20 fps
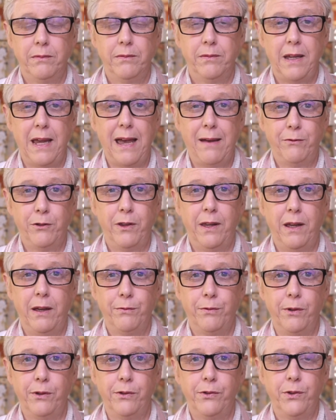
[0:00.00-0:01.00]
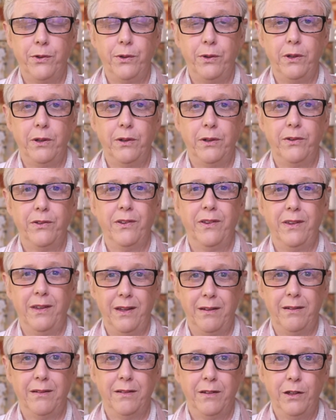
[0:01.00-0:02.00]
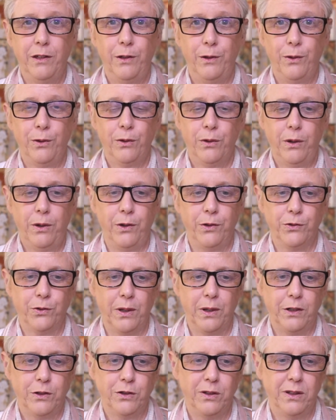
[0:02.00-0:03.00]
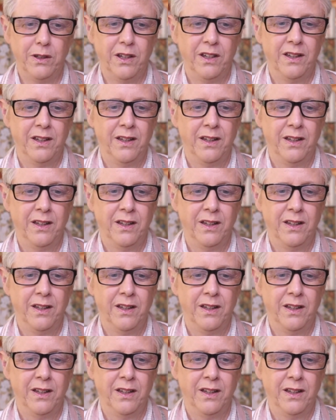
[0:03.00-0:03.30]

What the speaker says: after that first 2 years, and then, grows gradually.